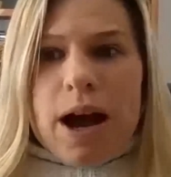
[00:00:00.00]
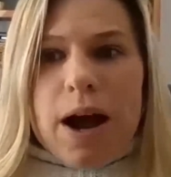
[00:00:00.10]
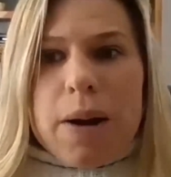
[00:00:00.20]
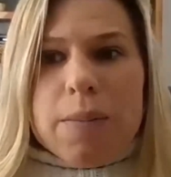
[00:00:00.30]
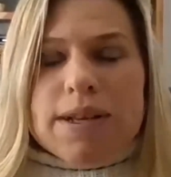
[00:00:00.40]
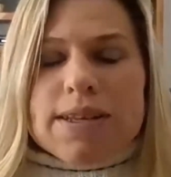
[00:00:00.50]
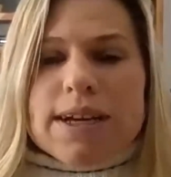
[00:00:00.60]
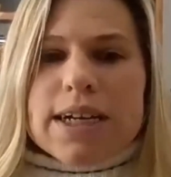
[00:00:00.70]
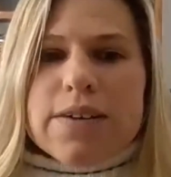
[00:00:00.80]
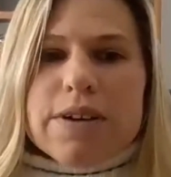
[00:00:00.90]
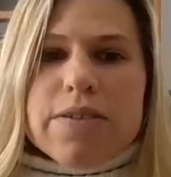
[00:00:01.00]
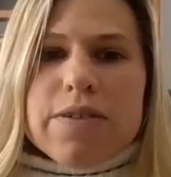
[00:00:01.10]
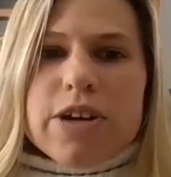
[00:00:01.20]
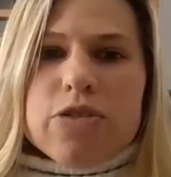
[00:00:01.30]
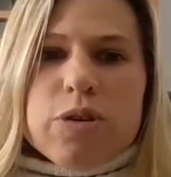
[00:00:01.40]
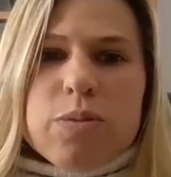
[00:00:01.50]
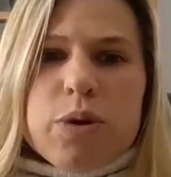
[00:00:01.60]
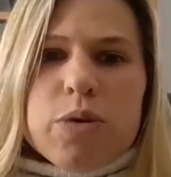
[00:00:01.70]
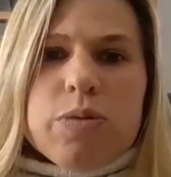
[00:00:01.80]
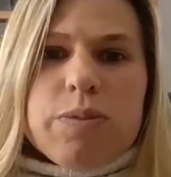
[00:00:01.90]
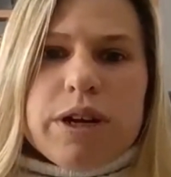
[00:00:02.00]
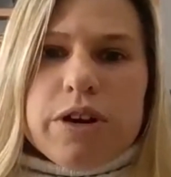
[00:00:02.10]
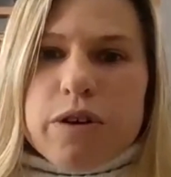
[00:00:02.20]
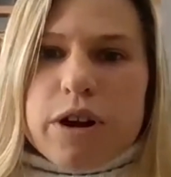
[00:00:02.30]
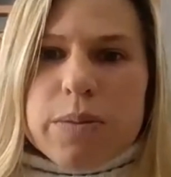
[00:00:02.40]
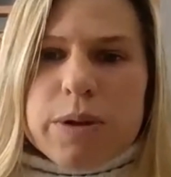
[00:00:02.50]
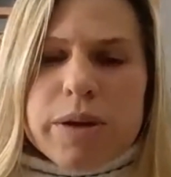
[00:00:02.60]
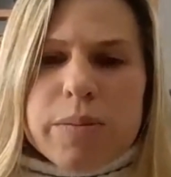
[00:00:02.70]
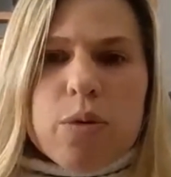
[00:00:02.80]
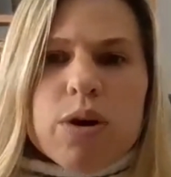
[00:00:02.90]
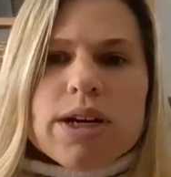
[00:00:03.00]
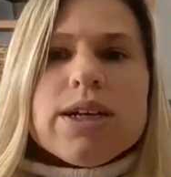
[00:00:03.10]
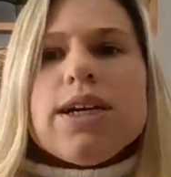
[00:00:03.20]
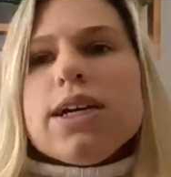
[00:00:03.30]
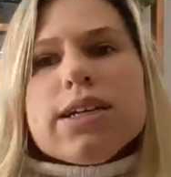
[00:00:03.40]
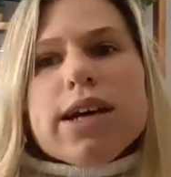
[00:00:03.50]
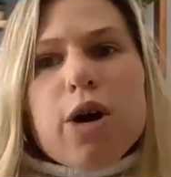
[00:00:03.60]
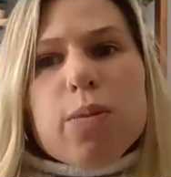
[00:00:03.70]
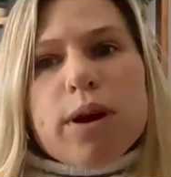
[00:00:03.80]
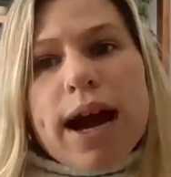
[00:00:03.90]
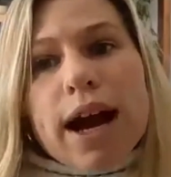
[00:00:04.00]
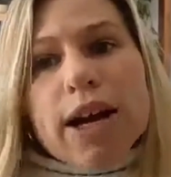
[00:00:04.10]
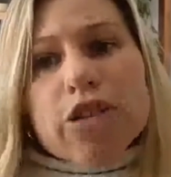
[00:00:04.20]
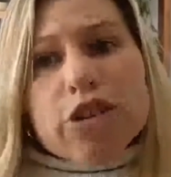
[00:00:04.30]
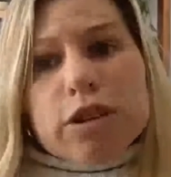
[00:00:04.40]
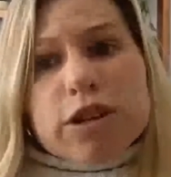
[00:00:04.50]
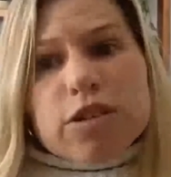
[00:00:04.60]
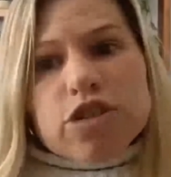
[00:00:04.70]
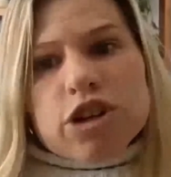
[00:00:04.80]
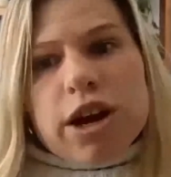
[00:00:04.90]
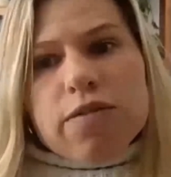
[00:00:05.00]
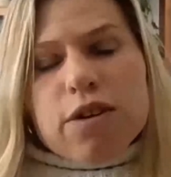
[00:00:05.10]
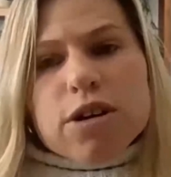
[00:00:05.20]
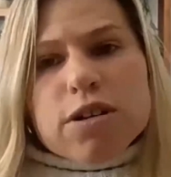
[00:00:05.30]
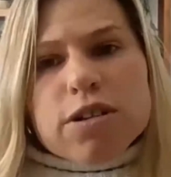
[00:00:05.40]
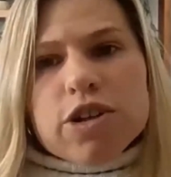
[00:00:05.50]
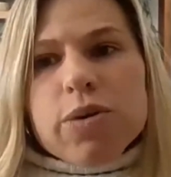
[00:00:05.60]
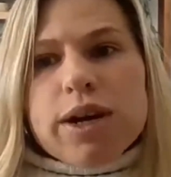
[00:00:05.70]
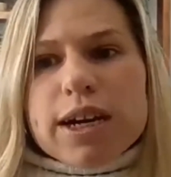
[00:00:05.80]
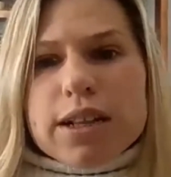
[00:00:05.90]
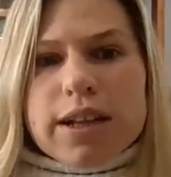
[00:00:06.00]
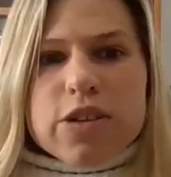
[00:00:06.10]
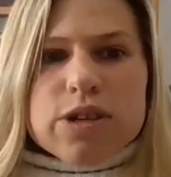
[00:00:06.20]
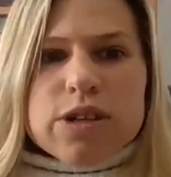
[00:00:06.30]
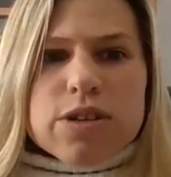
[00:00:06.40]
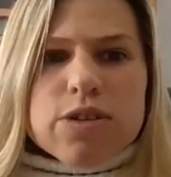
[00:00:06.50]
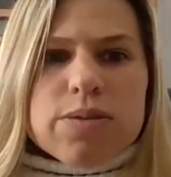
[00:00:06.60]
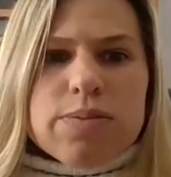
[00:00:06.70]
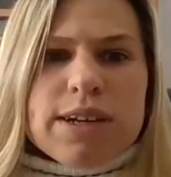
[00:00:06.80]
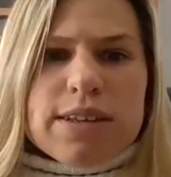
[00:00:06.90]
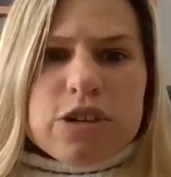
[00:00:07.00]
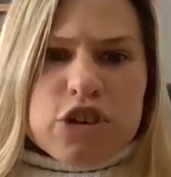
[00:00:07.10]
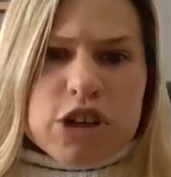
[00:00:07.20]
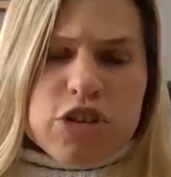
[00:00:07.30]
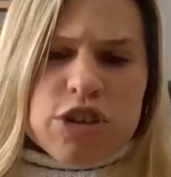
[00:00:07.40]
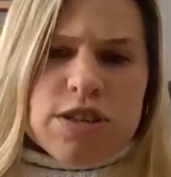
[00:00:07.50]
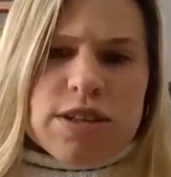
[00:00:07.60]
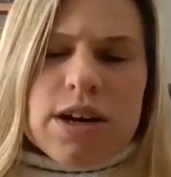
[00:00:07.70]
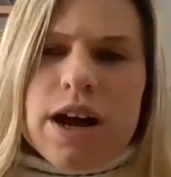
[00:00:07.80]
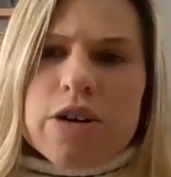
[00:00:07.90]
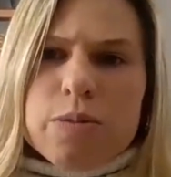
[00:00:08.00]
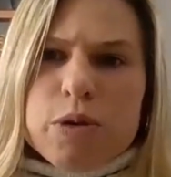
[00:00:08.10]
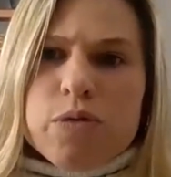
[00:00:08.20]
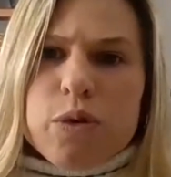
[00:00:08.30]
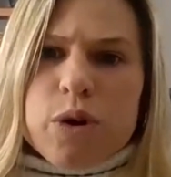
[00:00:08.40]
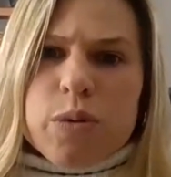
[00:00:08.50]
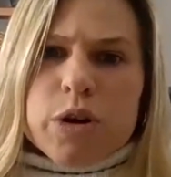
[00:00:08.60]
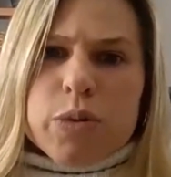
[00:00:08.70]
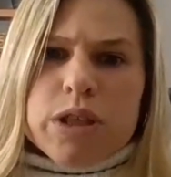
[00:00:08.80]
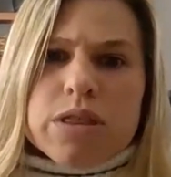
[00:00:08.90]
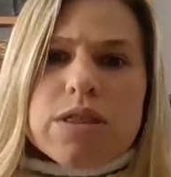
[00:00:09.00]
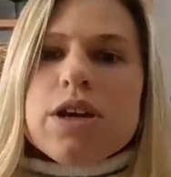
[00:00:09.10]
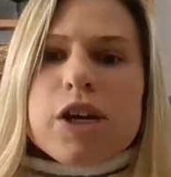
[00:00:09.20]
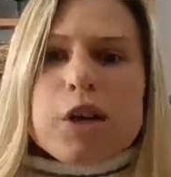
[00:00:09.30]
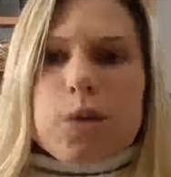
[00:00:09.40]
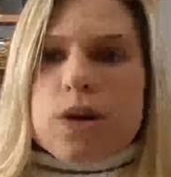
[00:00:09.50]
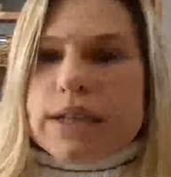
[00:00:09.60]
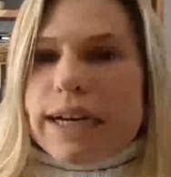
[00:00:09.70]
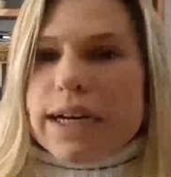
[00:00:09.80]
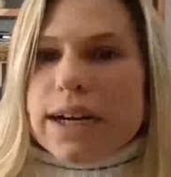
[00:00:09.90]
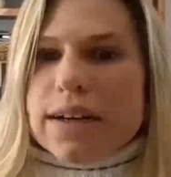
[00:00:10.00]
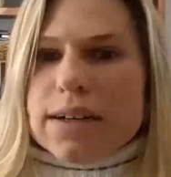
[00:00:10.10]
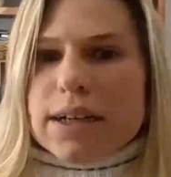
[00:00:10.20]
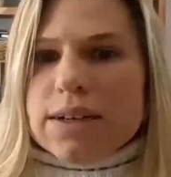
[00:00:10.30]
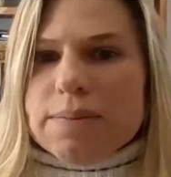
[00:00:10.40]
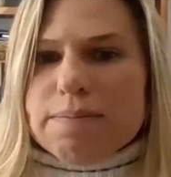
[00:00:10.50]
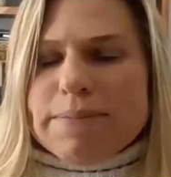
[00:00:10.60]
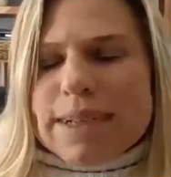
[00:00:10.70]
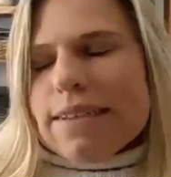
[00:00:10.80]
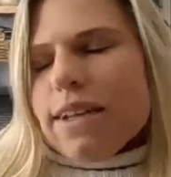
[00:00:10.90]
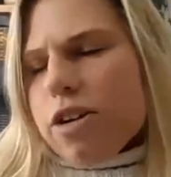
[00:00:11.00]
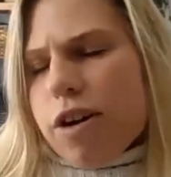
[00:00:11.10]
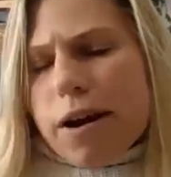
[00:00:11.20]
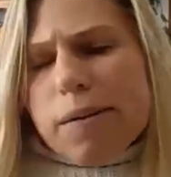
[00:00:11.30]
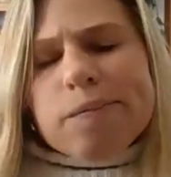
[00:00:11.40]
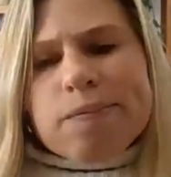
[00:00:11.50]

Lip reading: A scientific advisory board would be incredibly important to help guide your research efforts, analyze results, make suggestions on how to move forward with your data, et cetera.